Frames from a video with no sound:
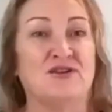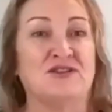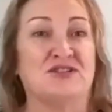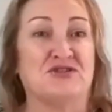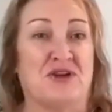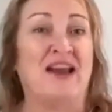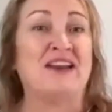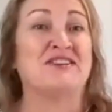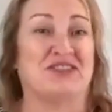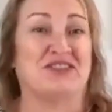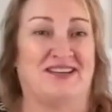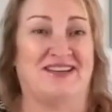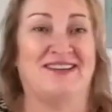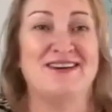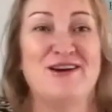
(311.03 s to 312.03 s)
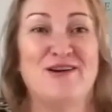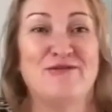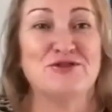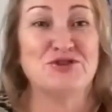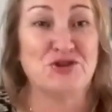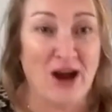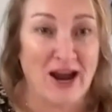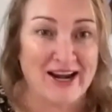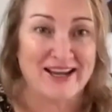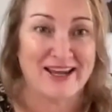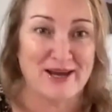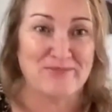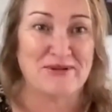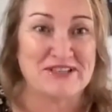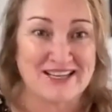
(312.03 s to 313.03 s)
good strategy for trying to
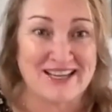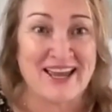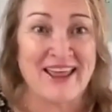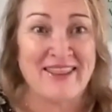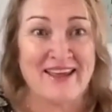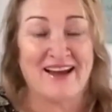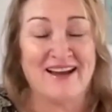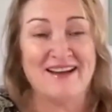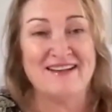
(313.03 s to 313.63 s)
keep it together.